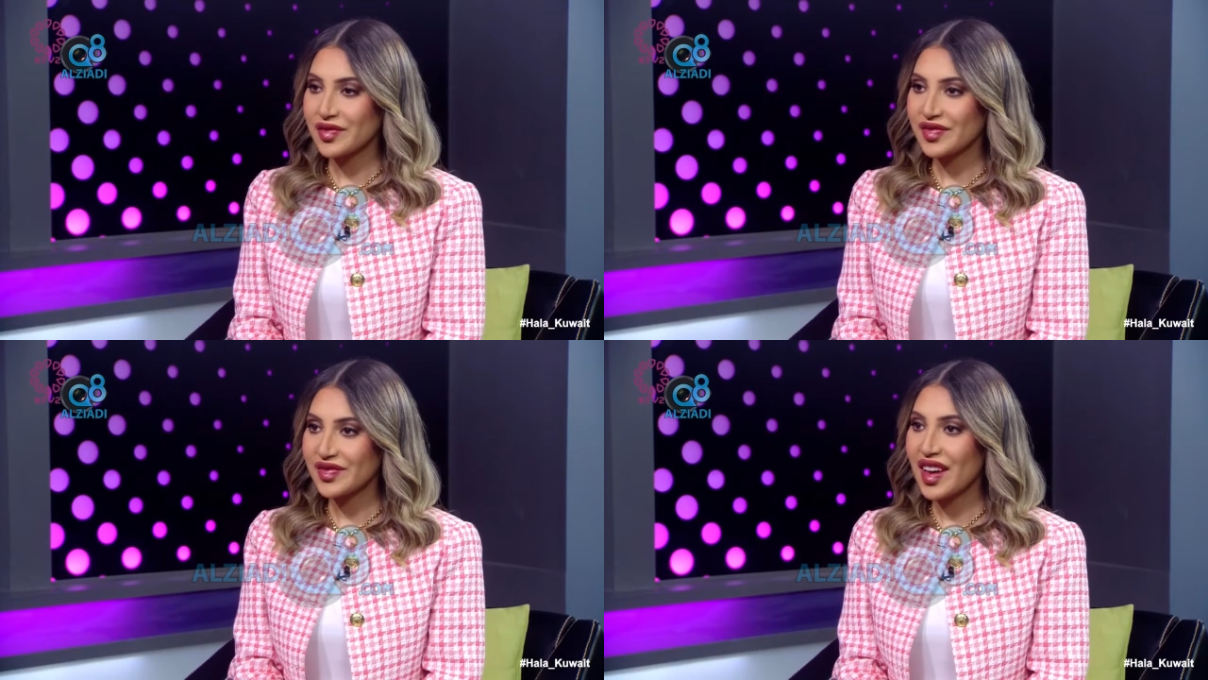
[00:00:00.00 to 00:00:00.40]

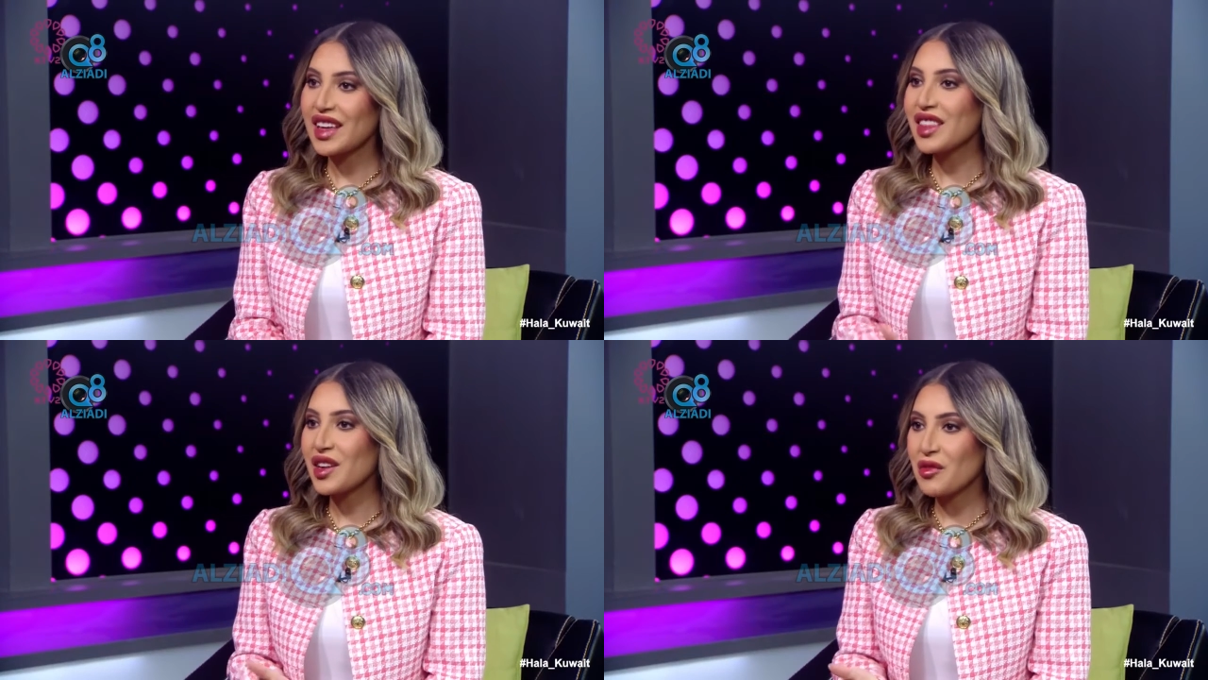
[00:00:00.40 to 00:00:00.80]
I
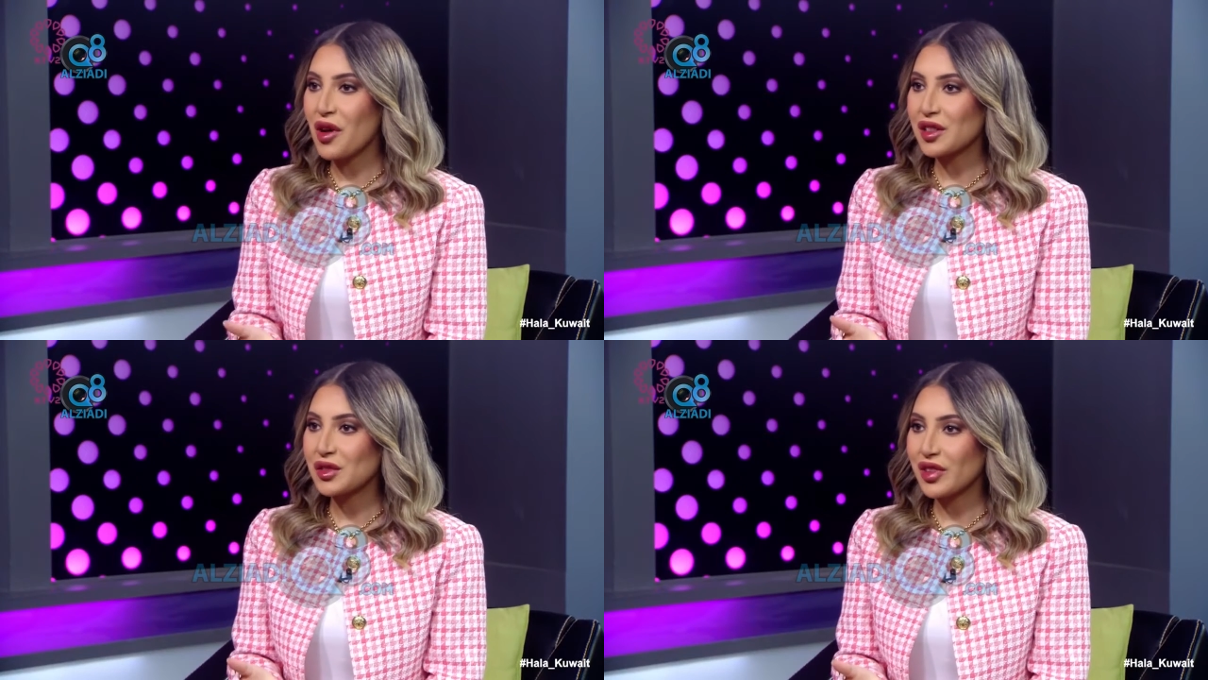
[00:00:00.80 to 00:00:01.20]
think
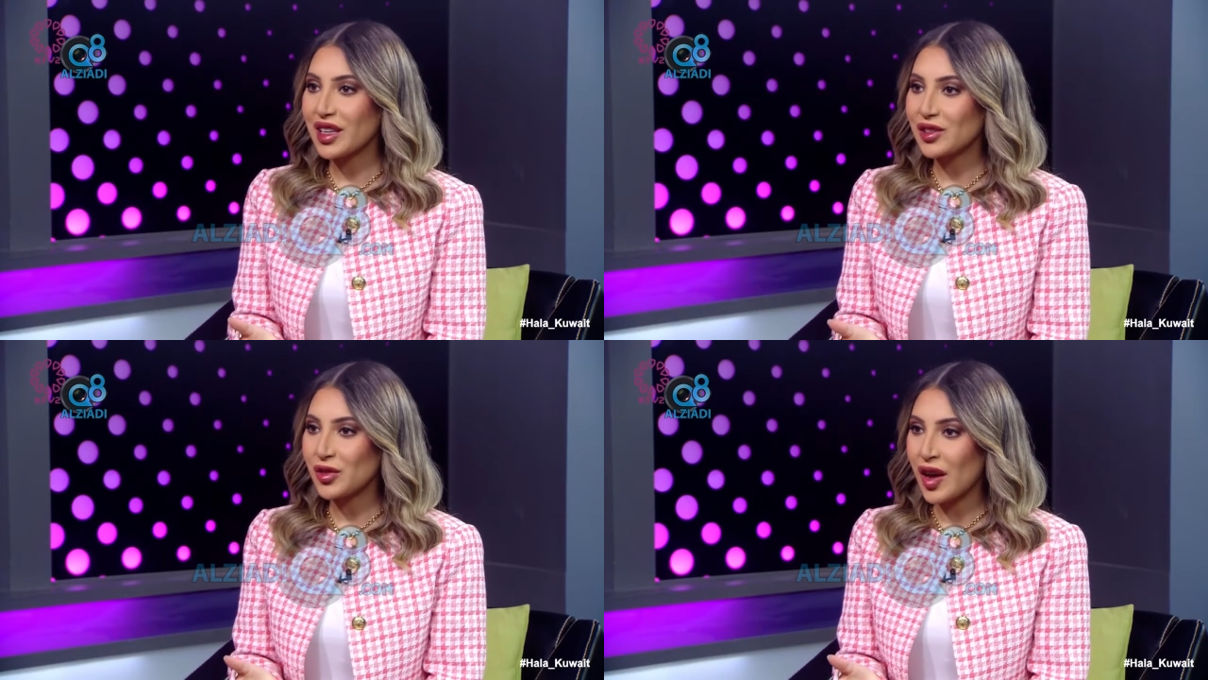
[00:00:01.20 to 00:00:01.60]
walks
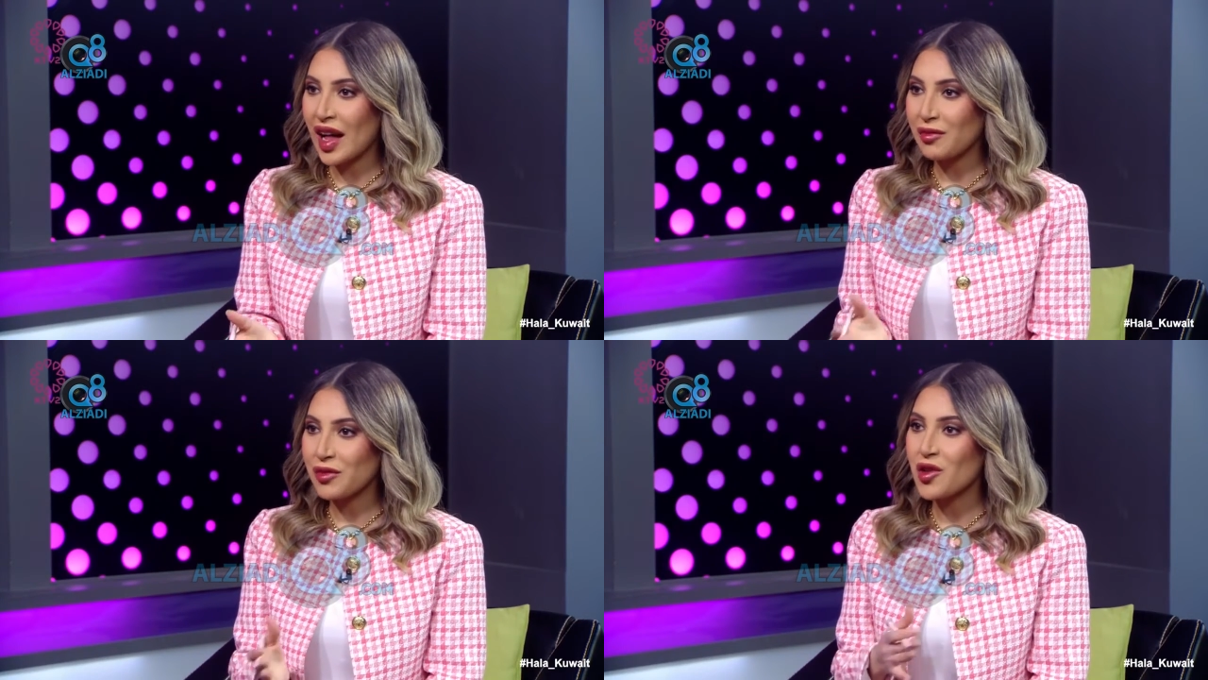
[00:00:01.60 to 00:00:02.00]
really do
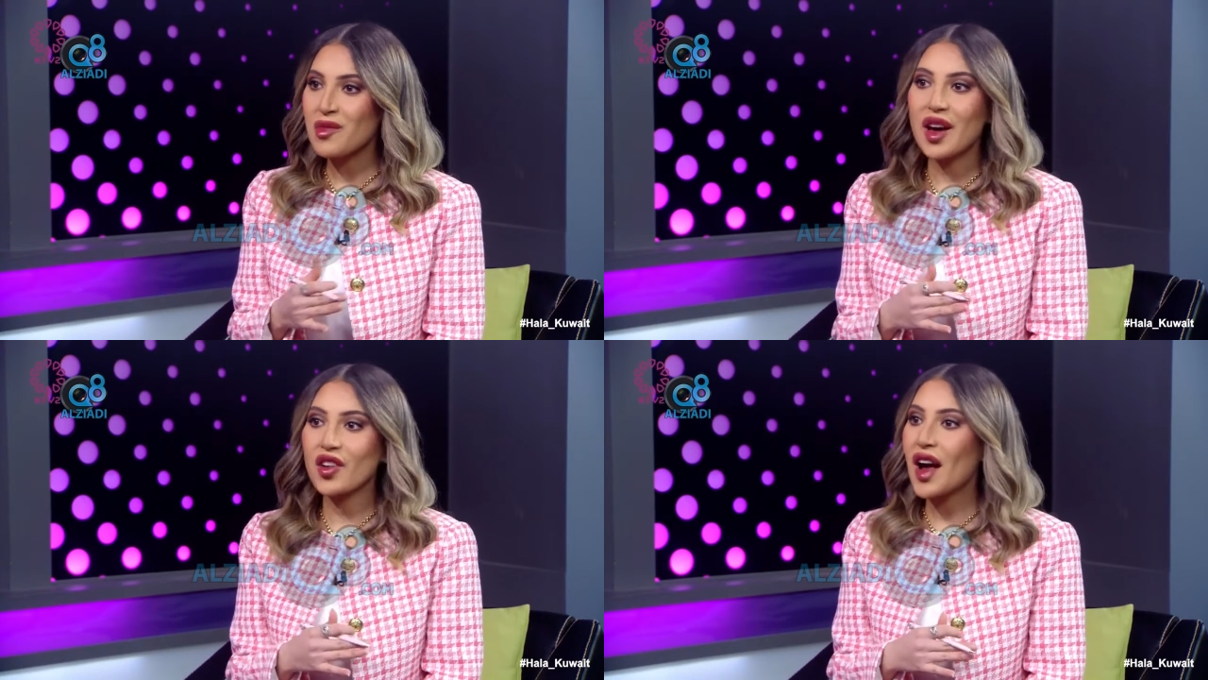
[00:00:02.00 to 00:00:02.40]
help, no
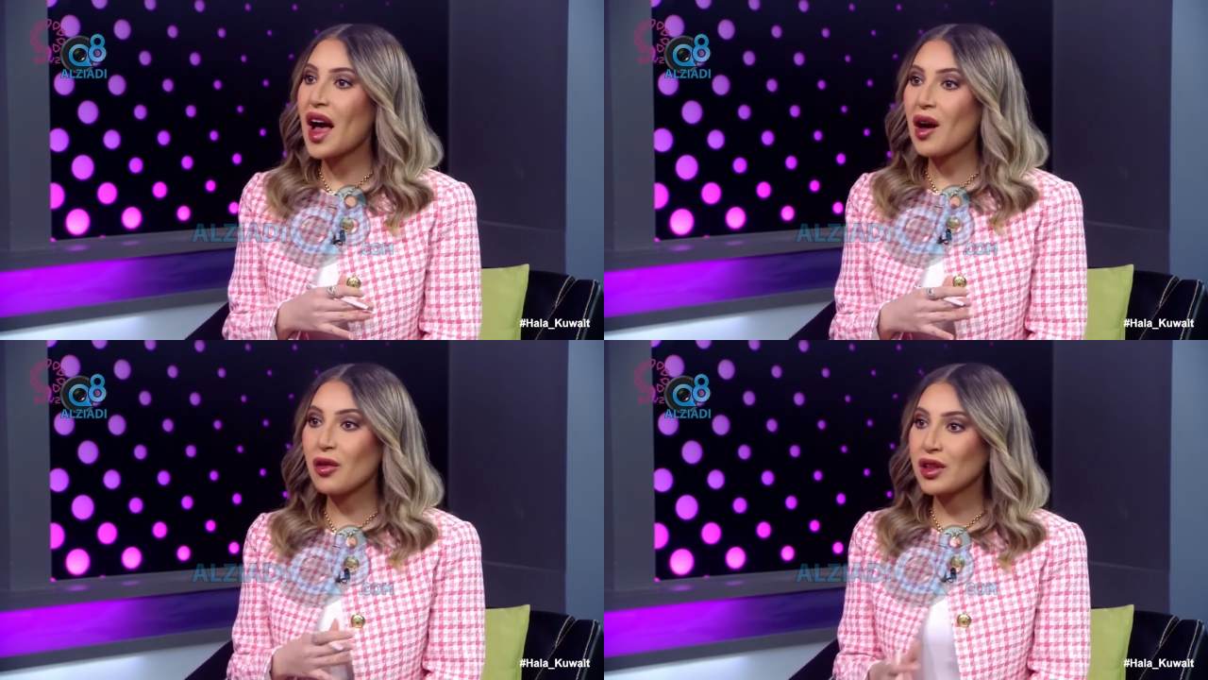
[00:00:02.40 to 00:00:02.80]
matter
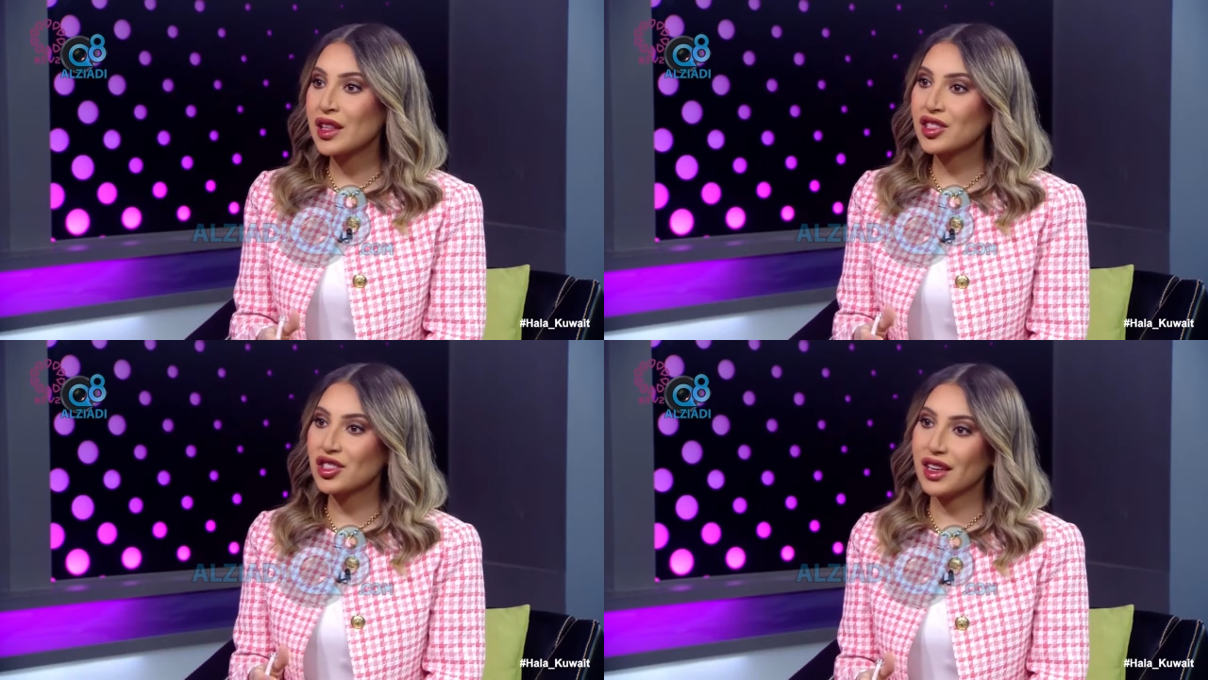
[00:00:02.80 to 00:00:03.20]
how
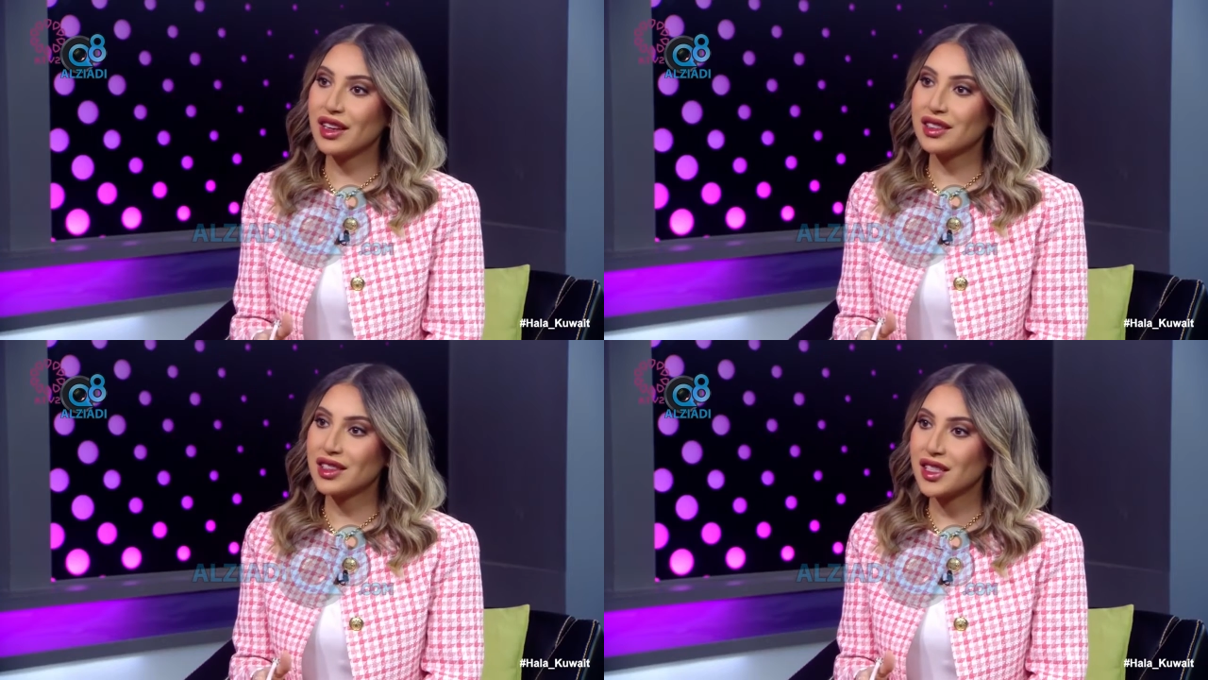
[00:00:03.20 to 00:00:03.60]
cliche
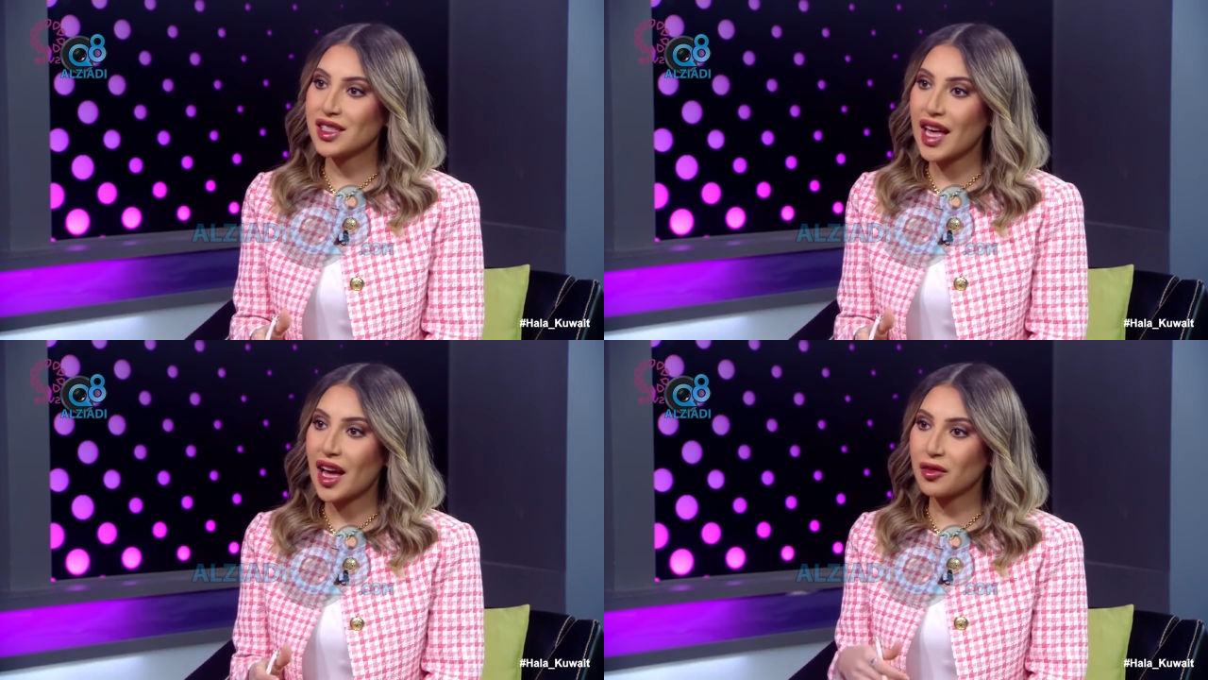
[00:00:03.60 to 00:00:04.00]
it does
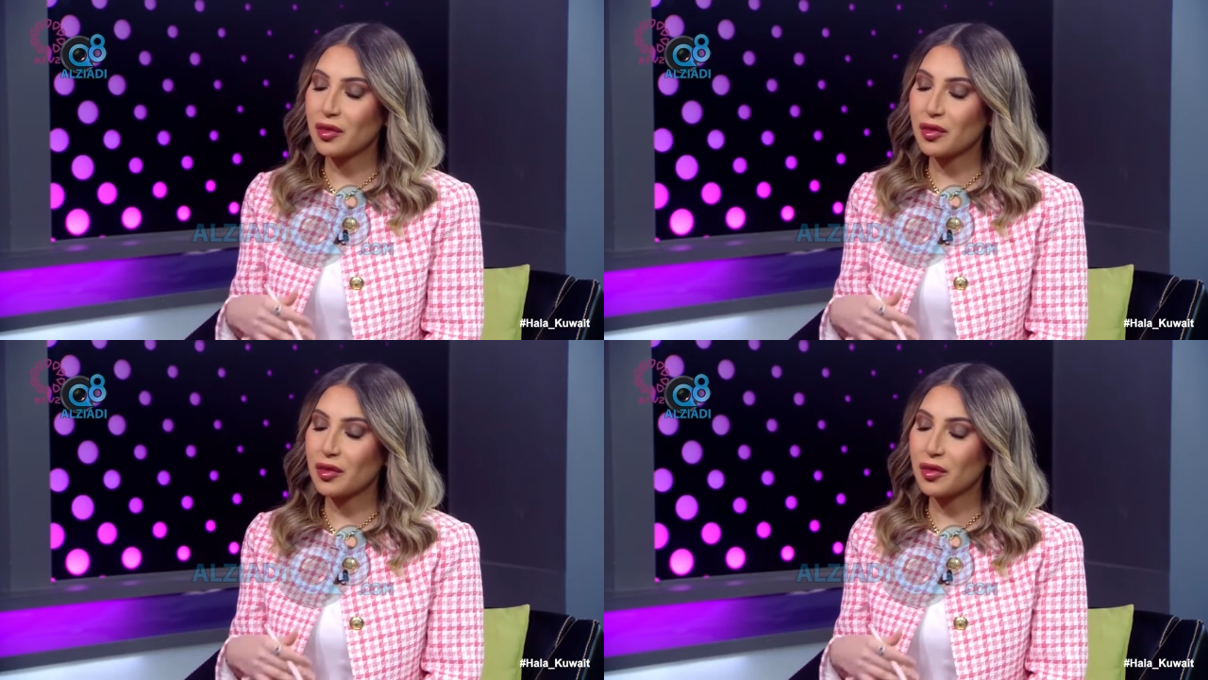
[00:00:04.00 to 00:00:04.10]
sound,